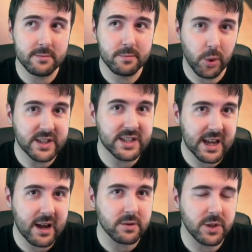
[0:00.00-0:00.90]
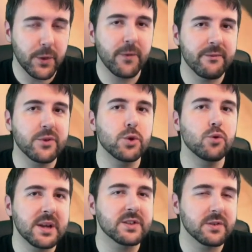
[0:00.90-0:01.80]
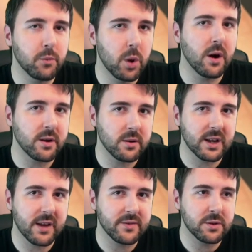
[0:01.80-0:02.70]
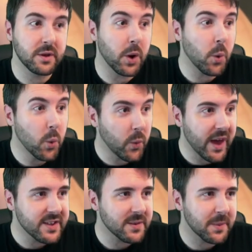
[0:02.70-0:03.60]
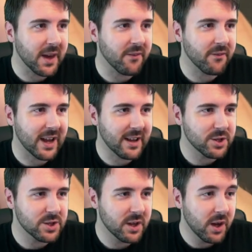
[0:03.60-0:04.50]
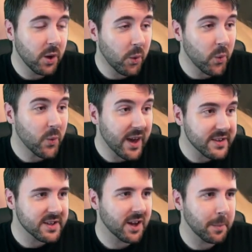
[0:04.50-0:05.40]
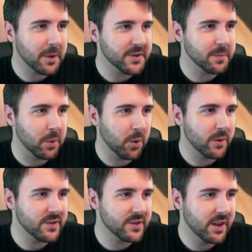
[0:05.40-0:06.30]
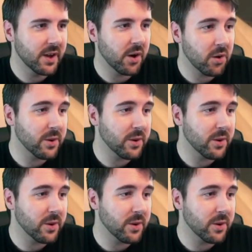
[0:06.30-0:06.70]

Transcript: pointing out the few bits of work you're going to have to do. Like, oh, there's a bit of flash. Oh, there's a couple of supports. Oh,